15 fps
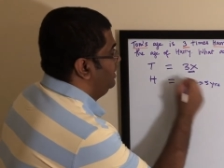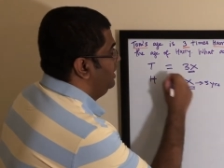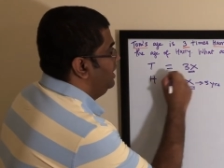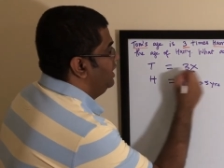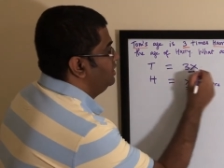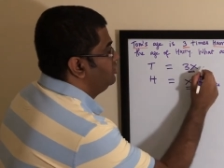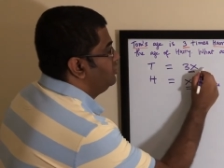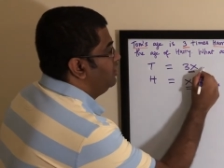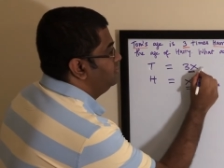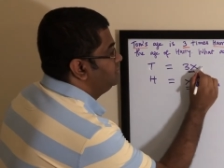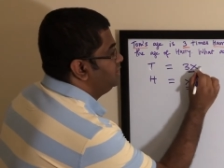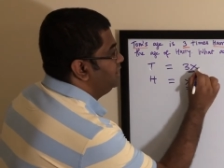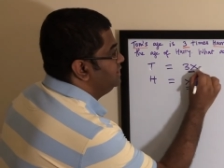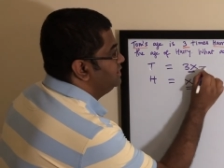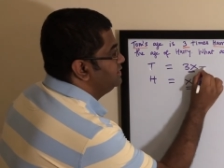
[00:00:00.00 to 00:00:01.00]
and Tom's
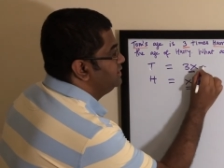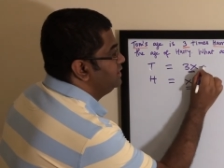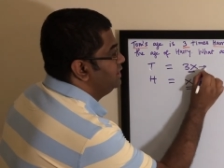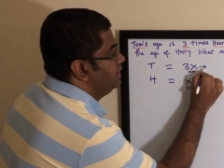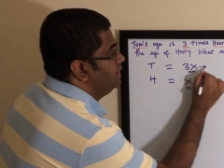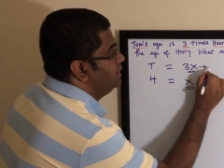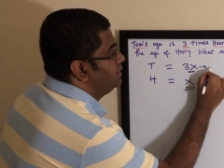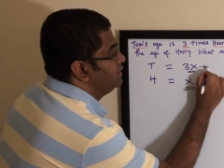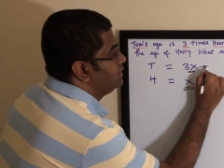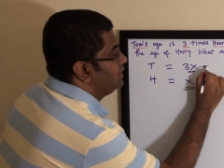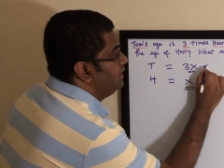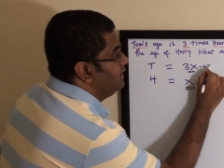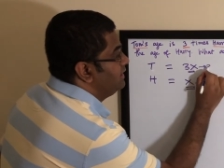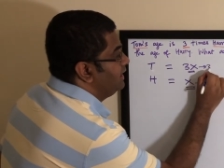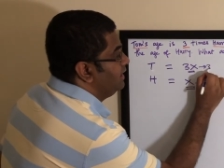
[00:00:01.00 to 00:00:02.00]
age is
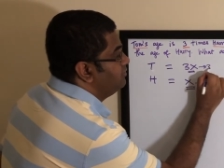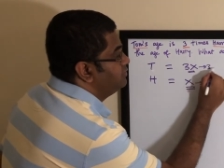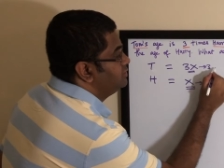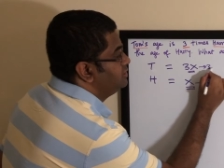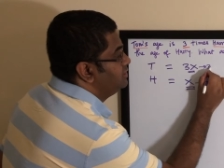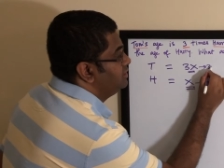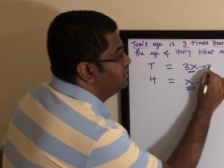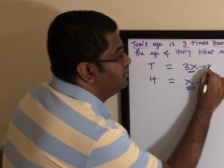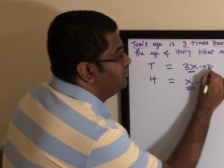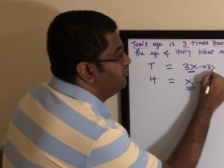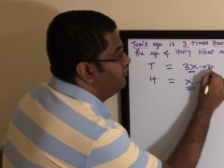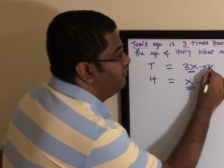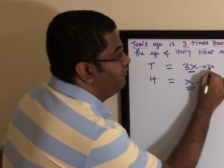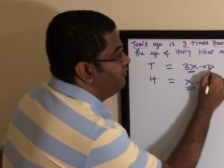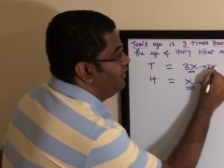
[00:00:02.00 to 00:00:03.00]
3 times
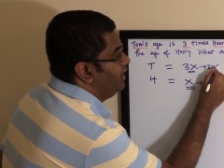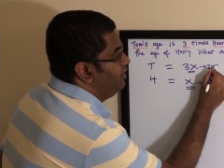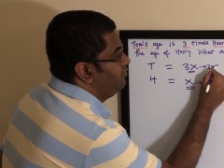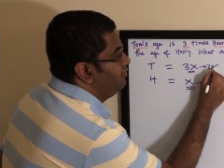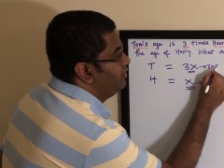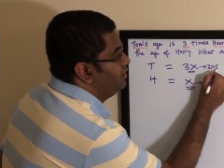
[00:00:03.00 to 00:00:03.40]
5,